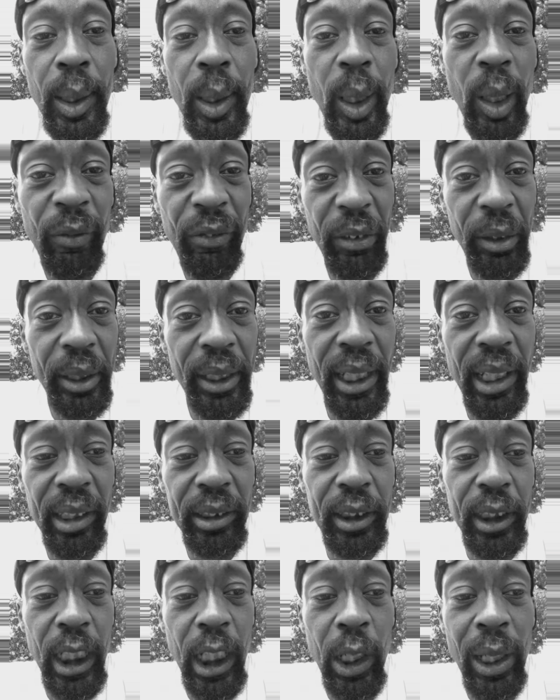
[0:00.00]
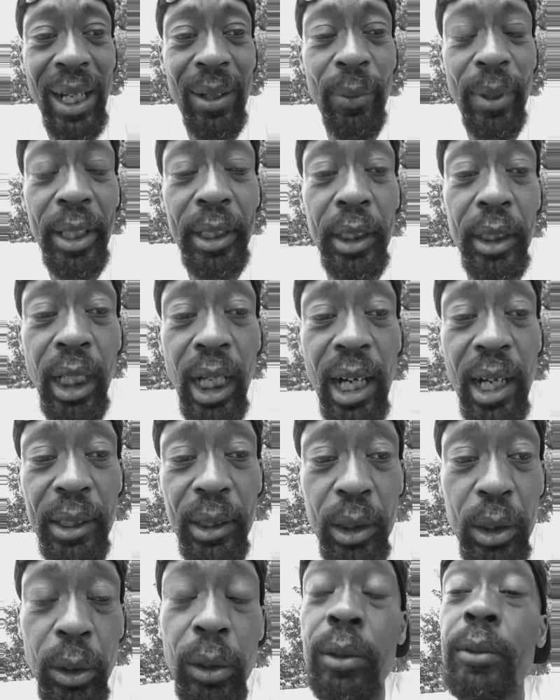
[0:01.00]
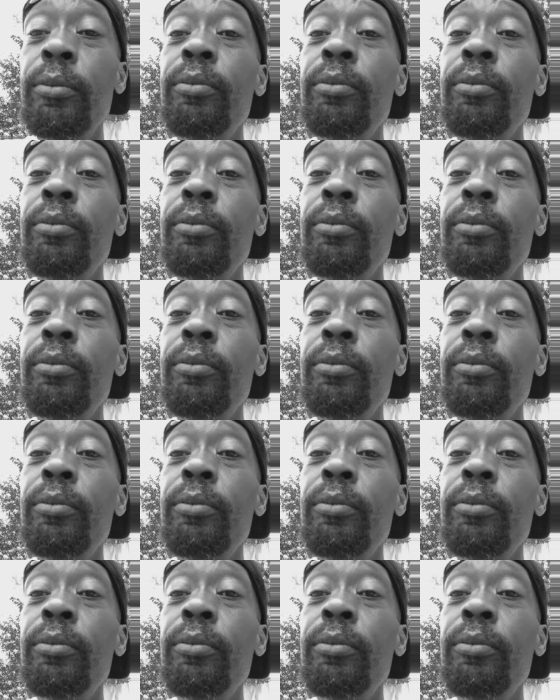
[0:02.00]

a few years ago, I read an article